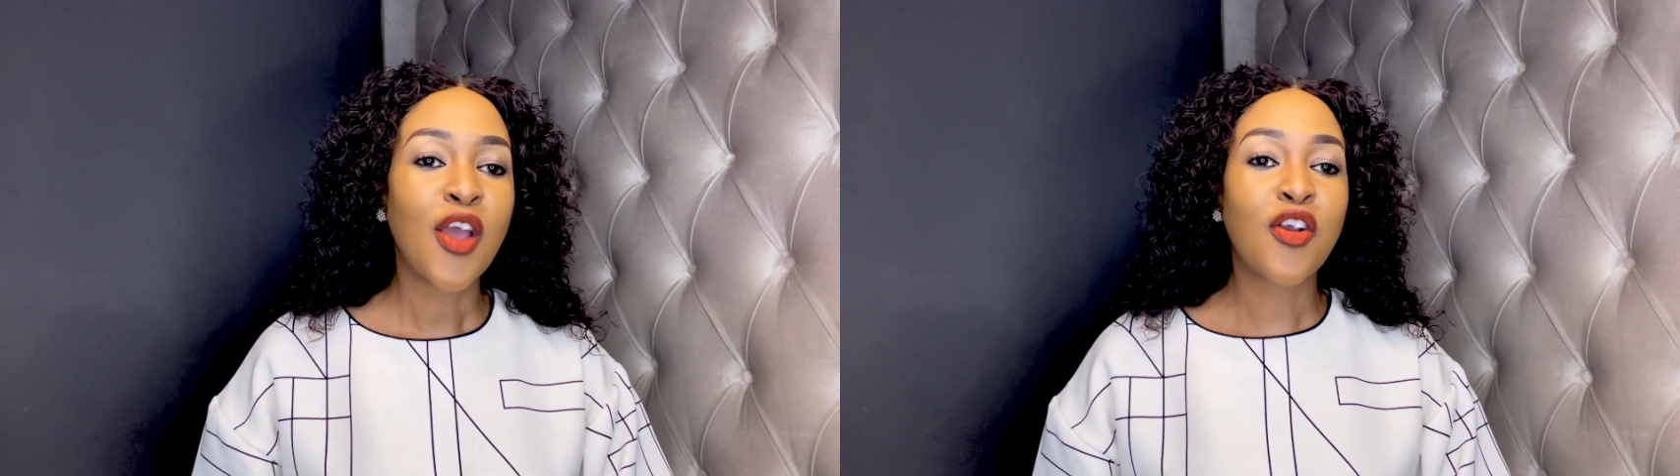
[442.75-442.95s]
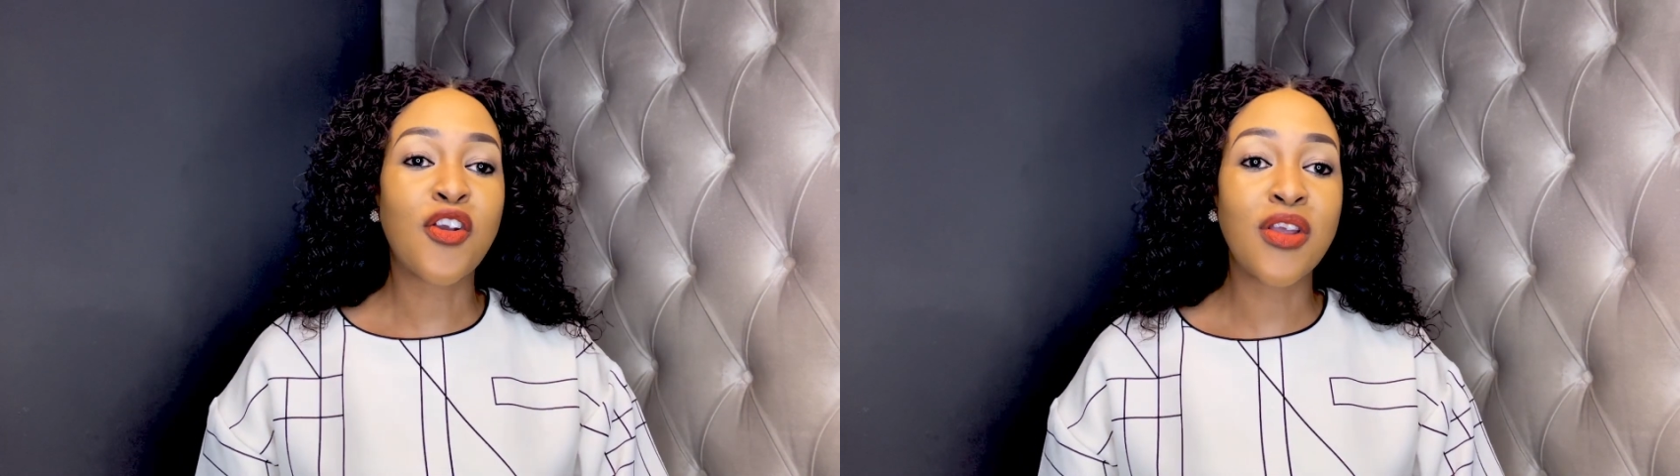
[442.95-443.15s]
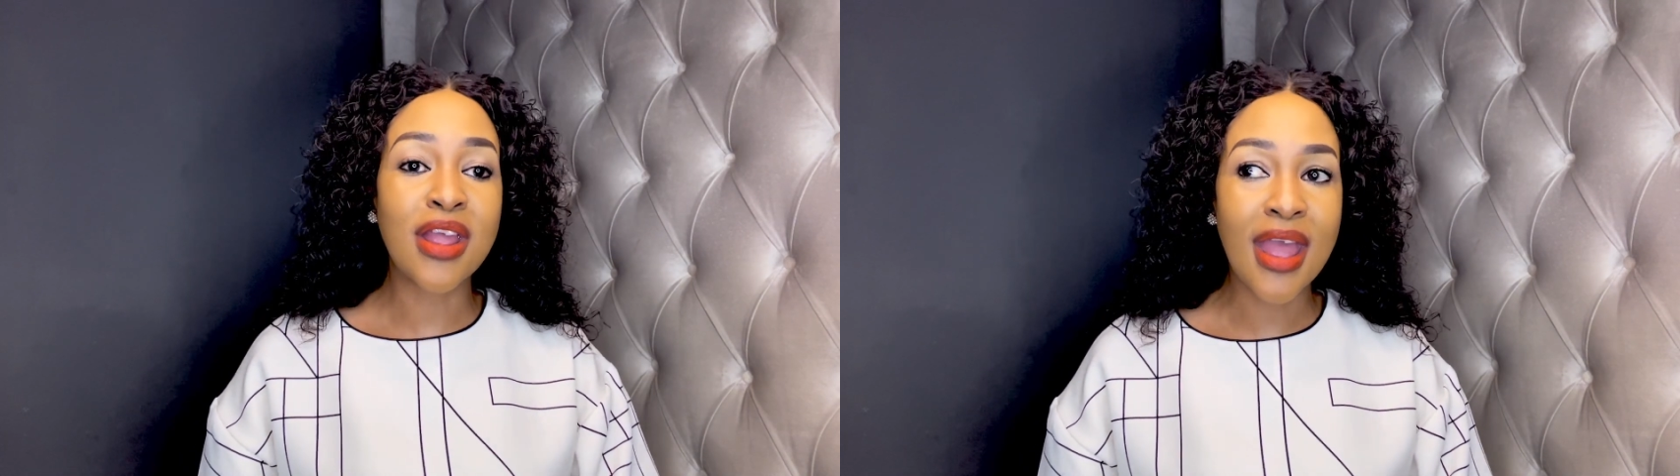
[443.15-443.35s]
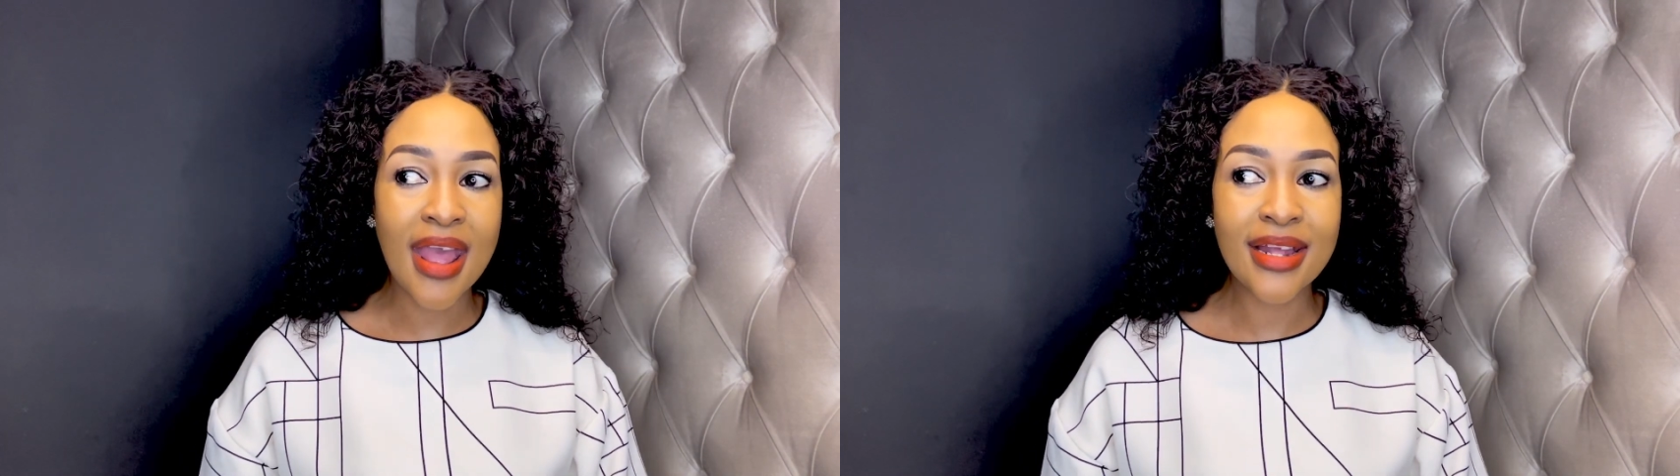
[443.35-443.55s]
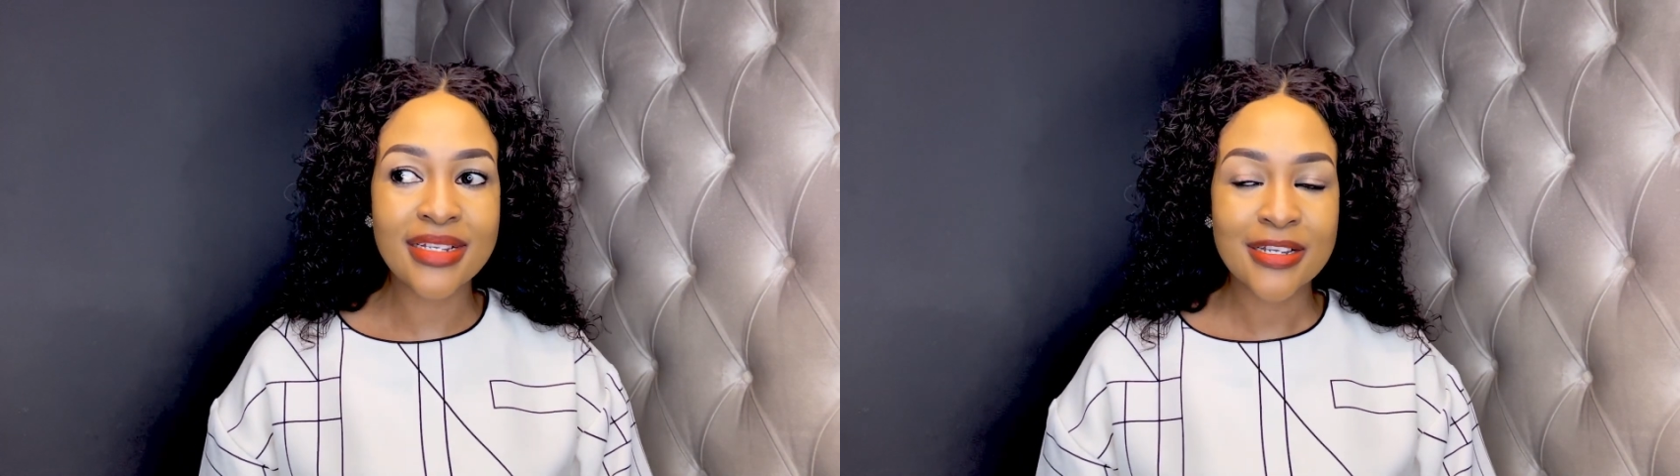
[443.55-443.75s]

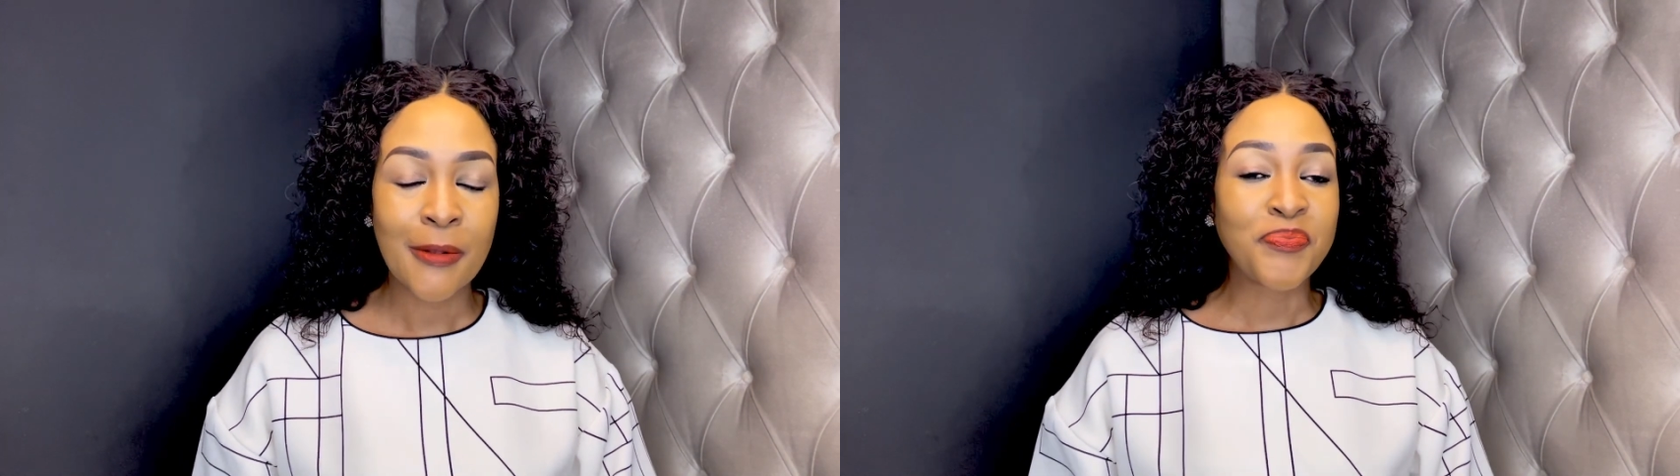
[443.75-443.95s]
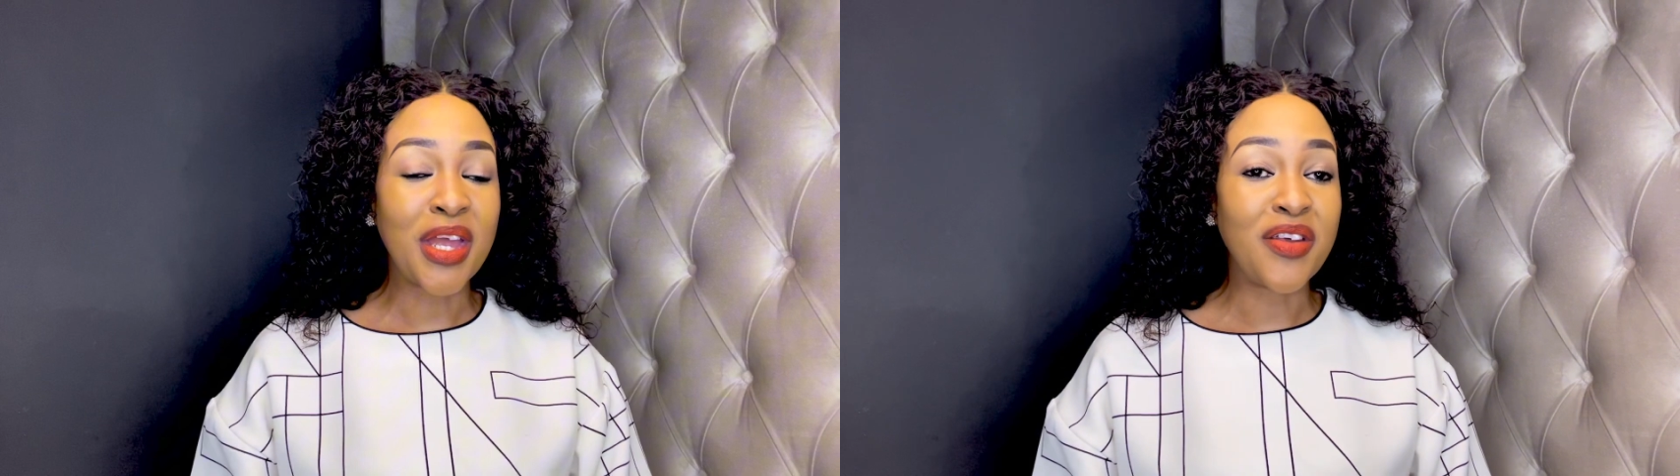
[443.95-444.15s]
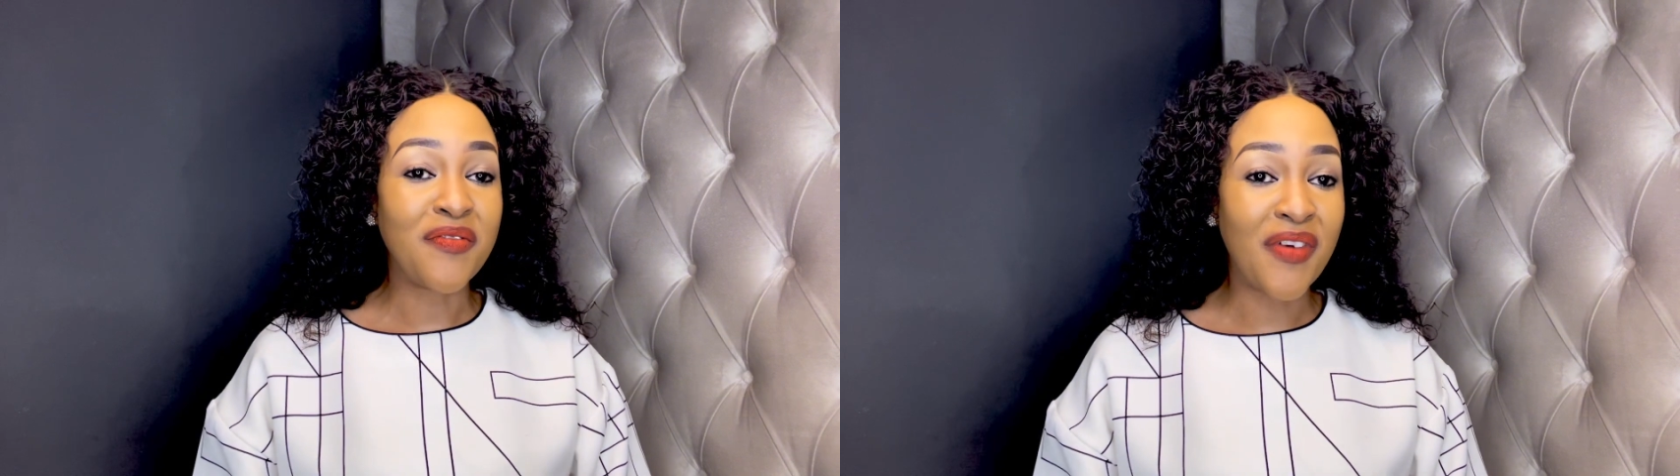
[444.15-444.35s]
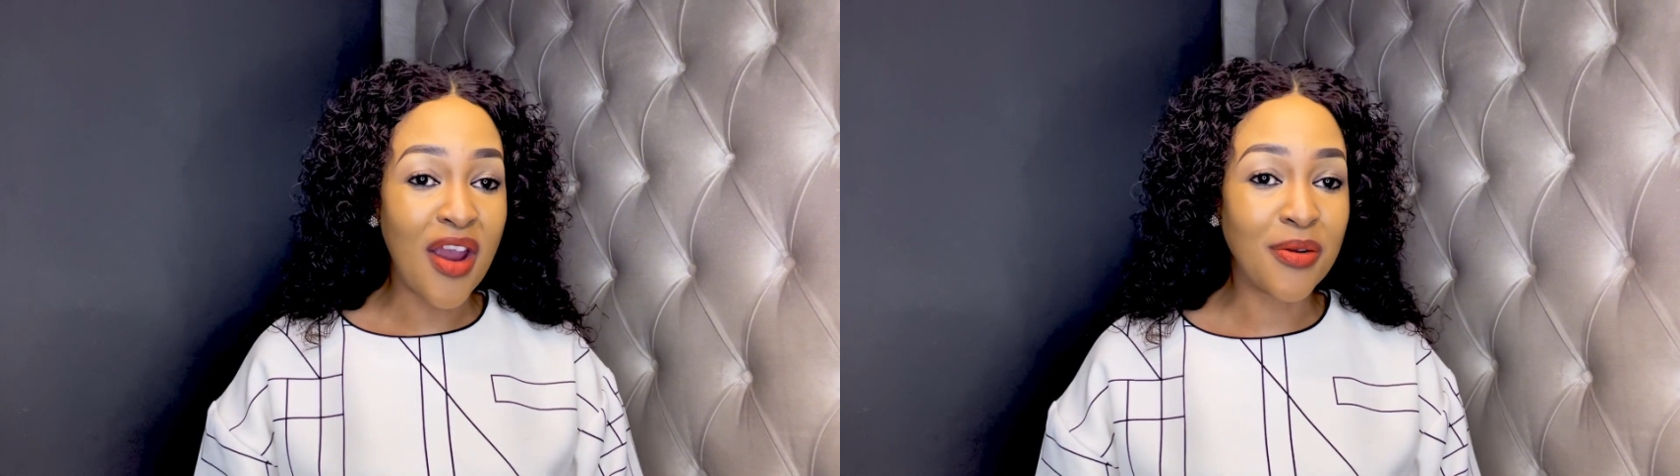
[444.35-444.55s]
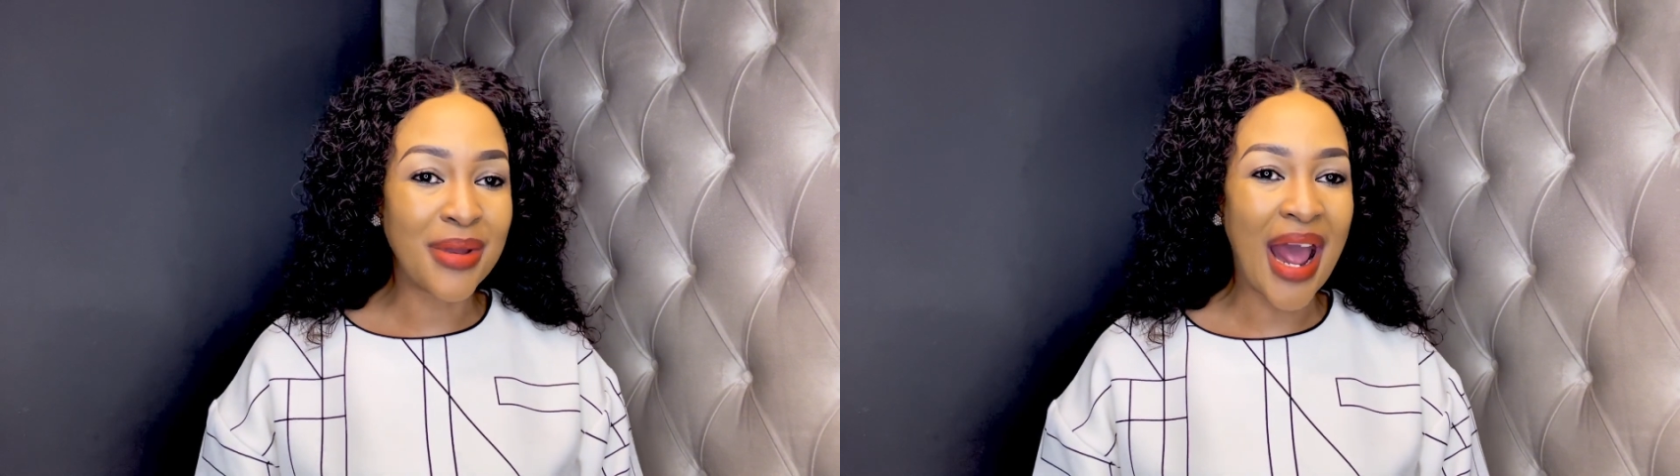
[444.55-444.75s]
Create an environment